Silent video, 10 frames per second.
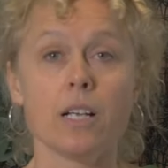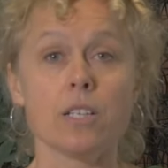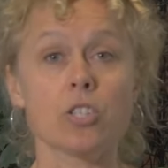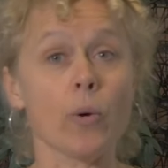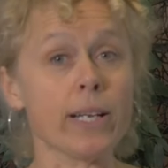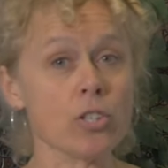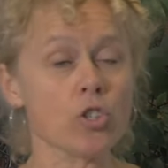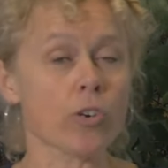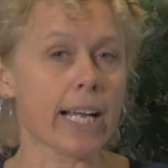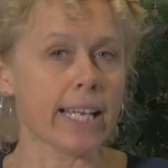So in
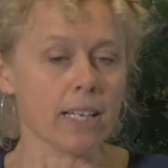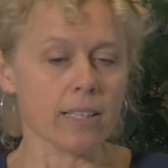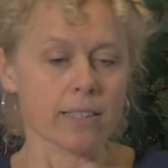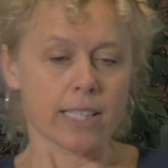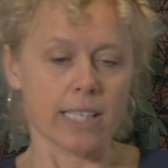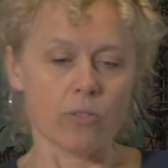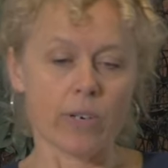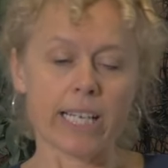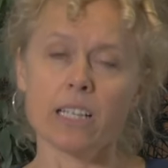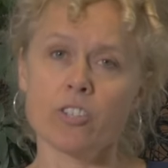Australia, the
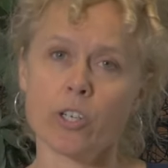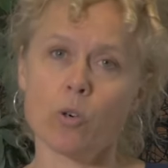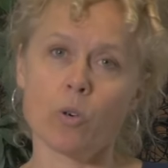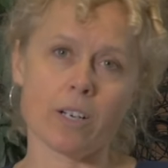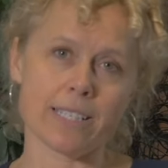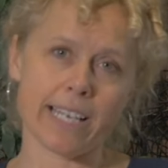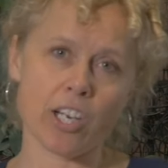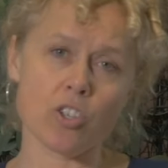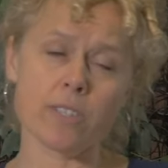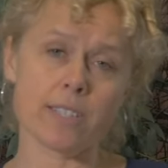regulatory
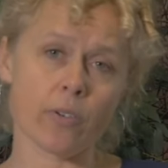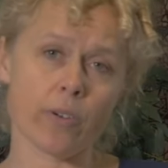organisations that